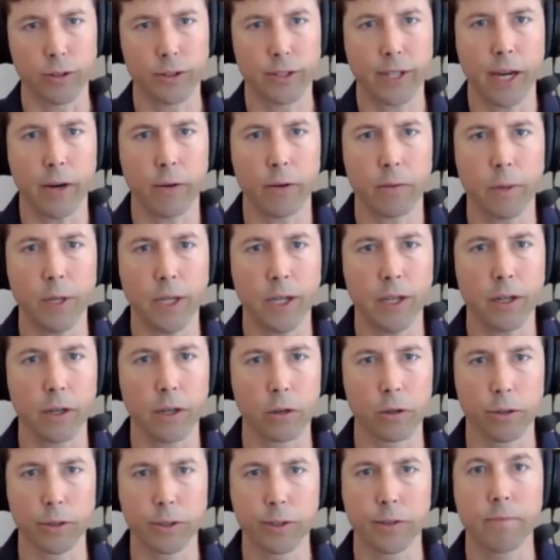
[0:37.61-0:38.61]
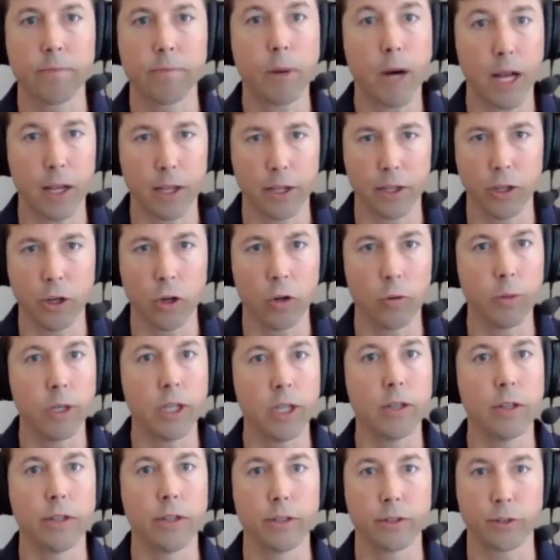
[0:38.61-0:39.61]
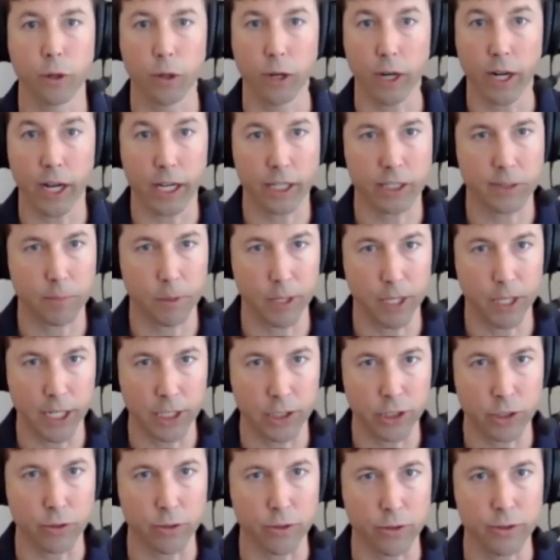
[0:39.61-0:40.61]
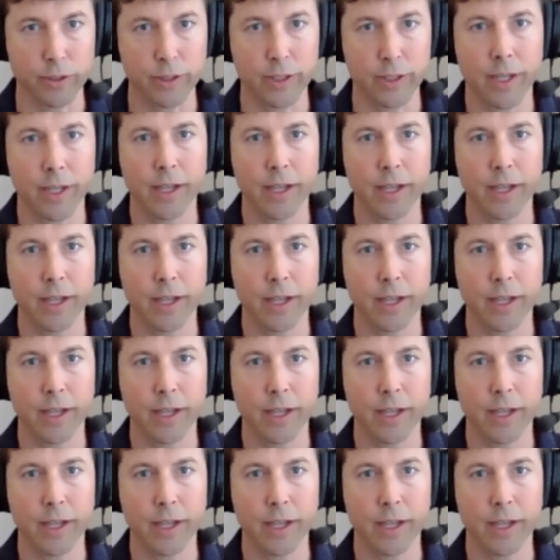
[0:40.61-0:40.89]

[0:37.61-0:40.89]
That would be integrals of polynomials or exponentials.